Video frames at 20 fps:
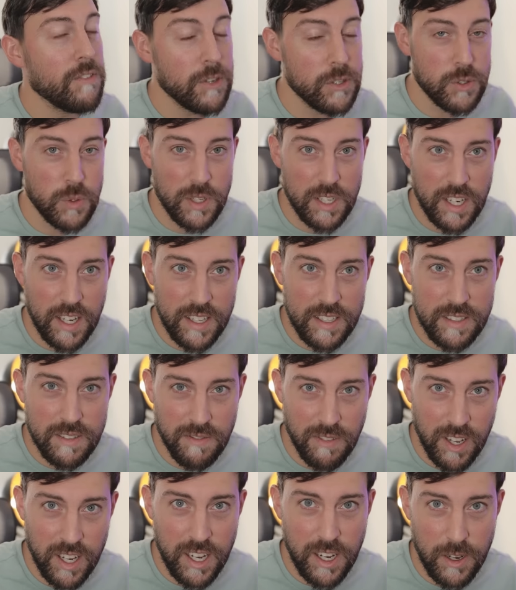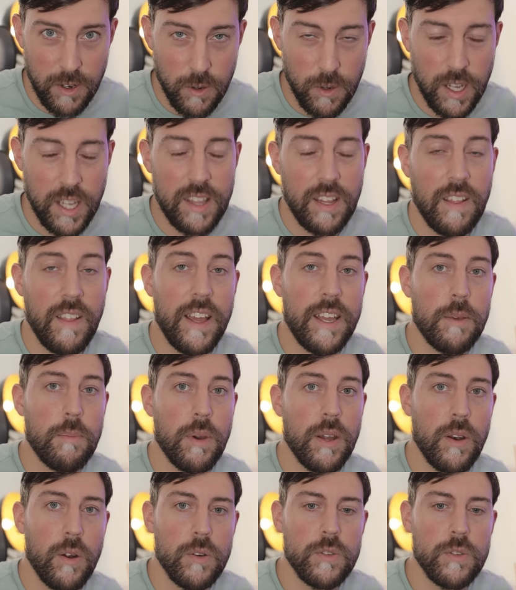If you enjoyed today's video, hit the like button.